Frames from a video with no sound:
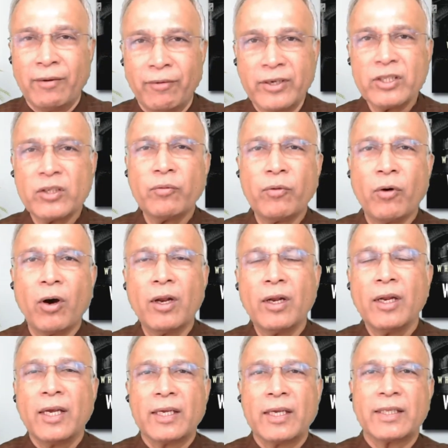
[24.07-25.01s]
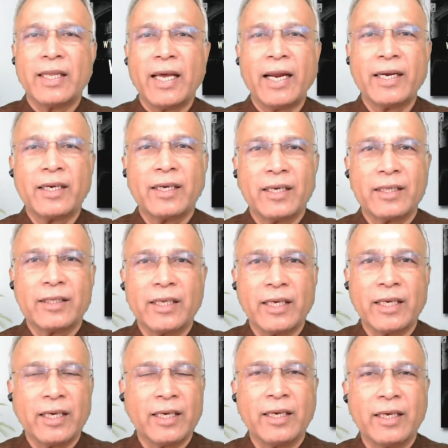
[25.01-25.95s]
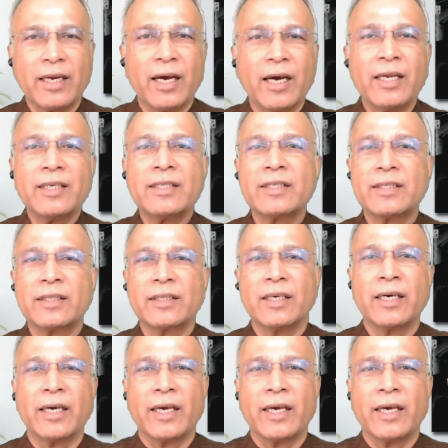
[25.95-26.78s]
First of all, that the Iran's